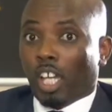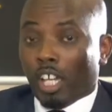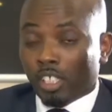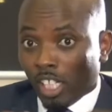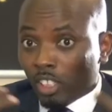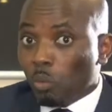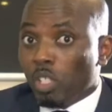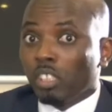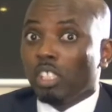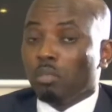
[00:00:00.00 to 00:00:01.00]
And that's
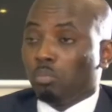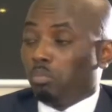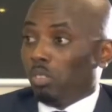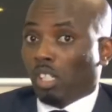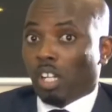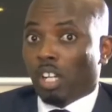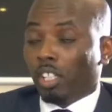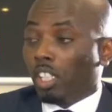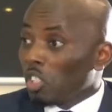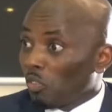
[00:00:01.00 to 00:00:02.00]
when they
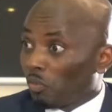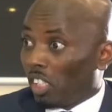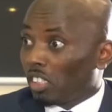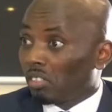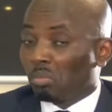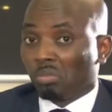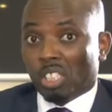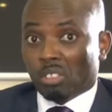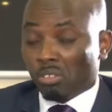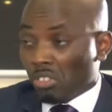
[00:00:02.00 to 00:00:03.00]
innovate,
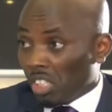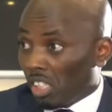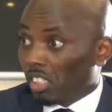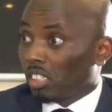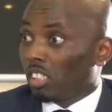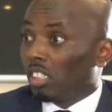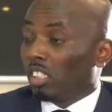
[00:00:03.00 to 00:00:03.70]
they create